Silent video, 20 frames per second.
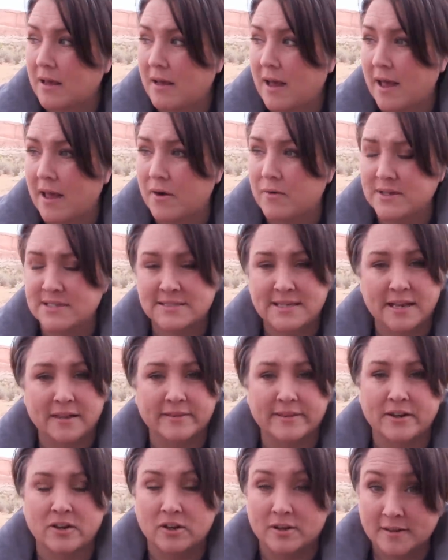I always get
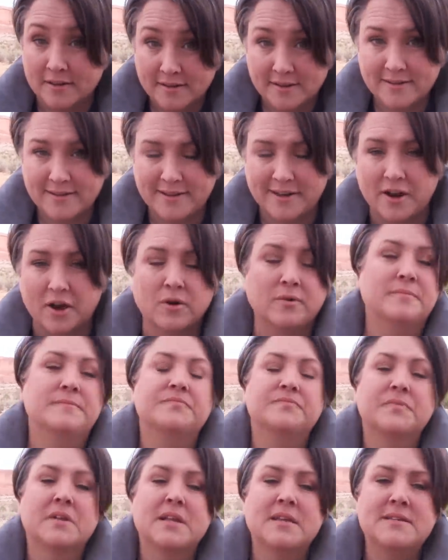a little, you know,
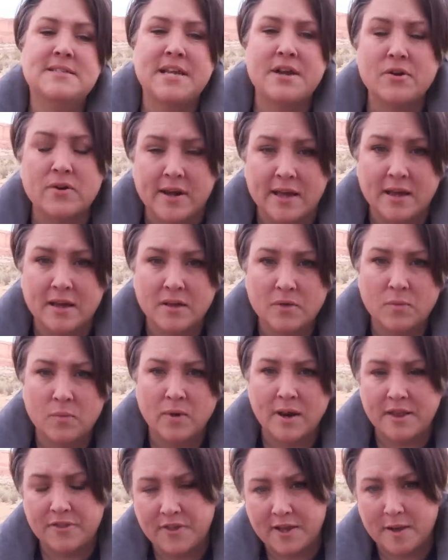teary
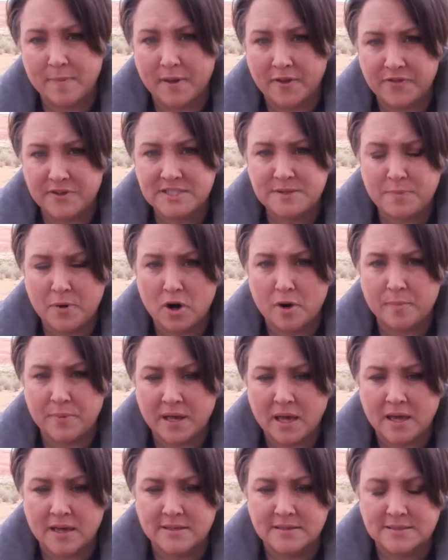when I think about this part,
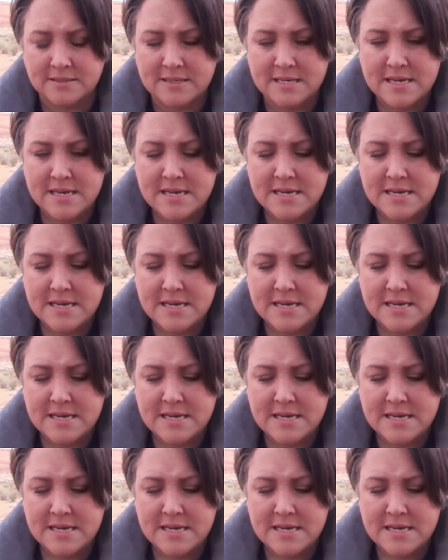because